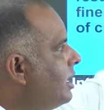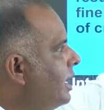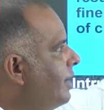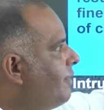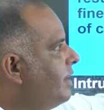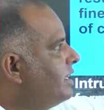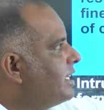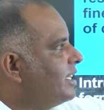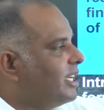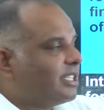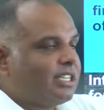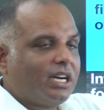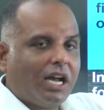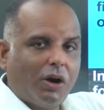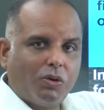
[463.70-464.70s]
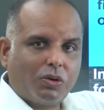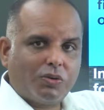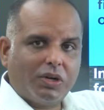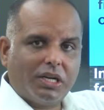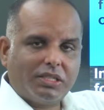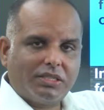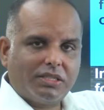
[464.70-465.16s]
If it is ejected
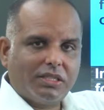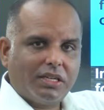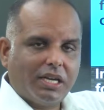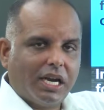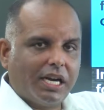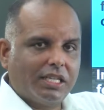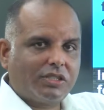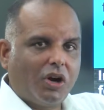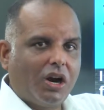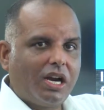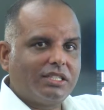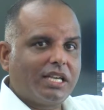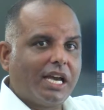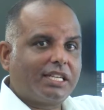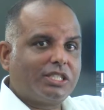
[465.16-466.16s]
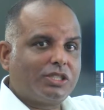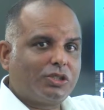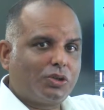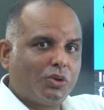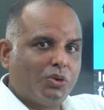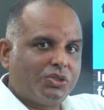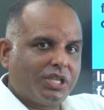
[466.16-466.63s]
outwards, it is called as
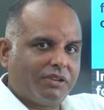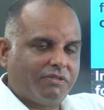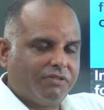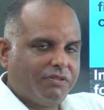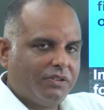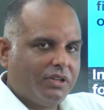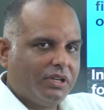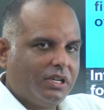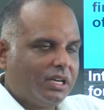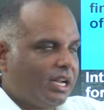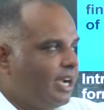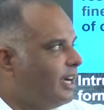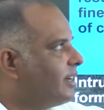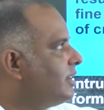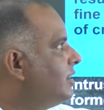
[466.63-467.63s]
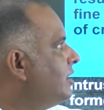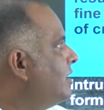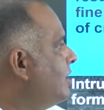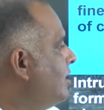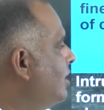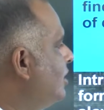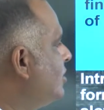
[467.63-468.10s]
extrusive, right?
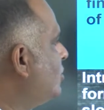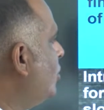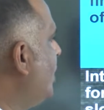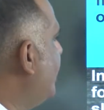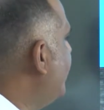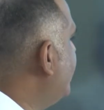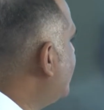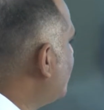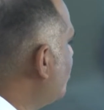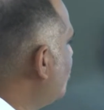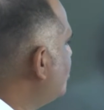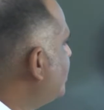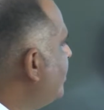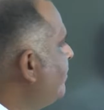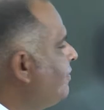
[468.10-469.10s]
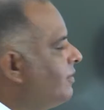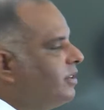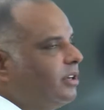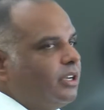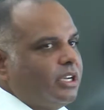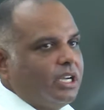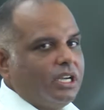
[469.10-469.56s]
So, intrusive
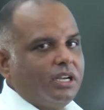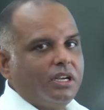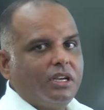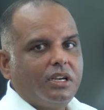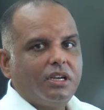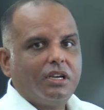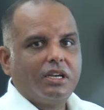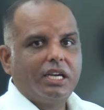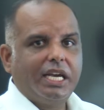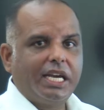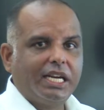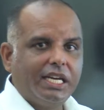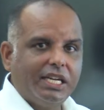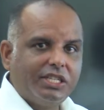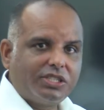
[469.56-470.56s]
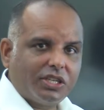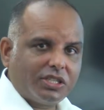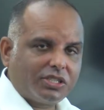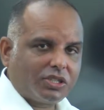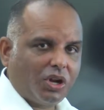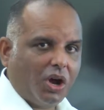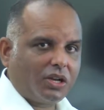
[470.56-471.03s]

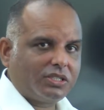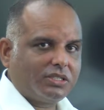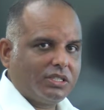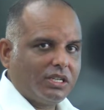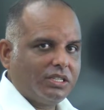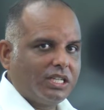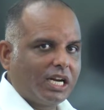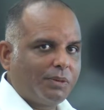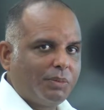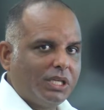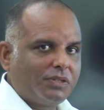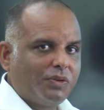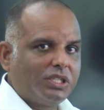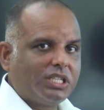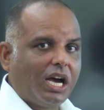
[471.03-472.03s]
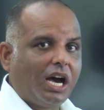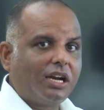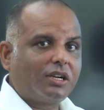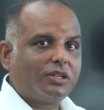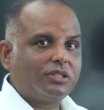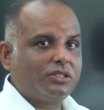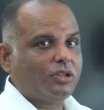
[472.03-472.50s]
igneous rocks, that means which
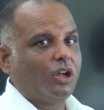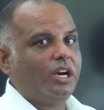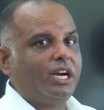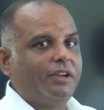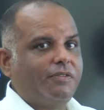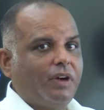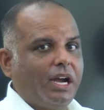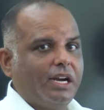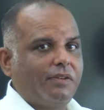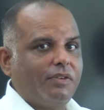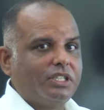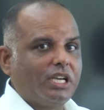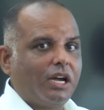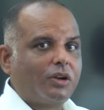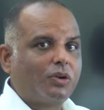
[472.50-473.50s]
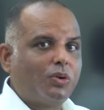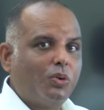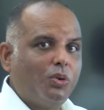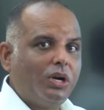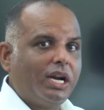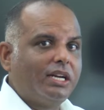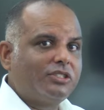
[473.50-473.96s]
are solidified, which are
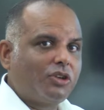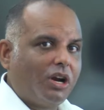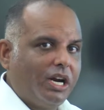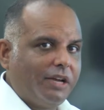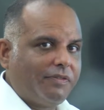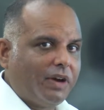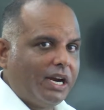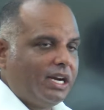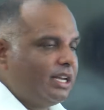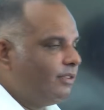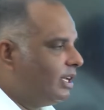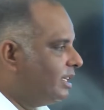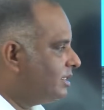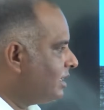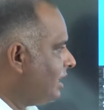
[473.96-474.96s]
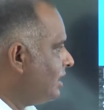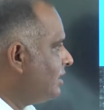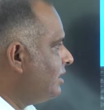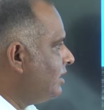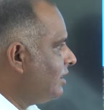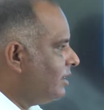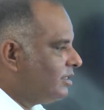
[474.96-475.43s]
cooled and solidified inside
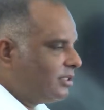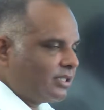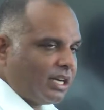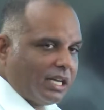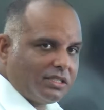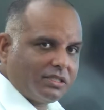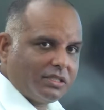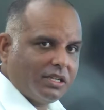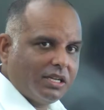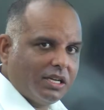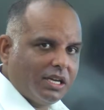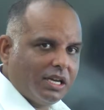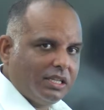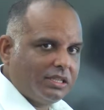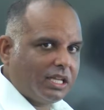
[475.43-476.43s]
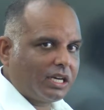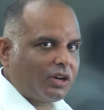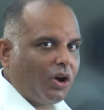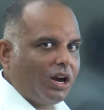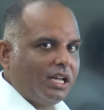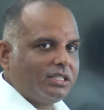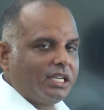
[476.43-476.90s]
the earth's crust, they are
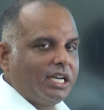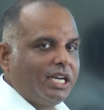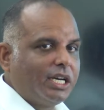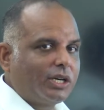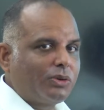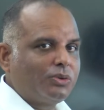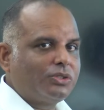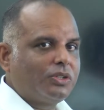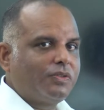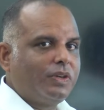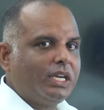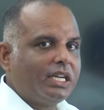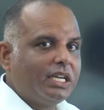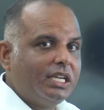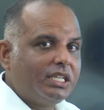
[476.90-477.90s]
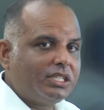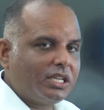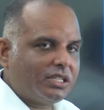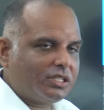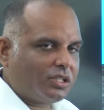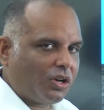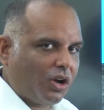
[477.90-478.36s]
called as intrusive
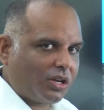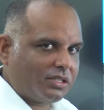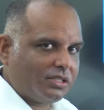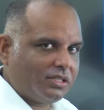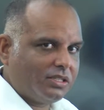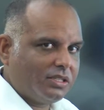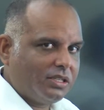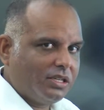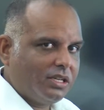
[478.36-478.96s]
igneous rocks.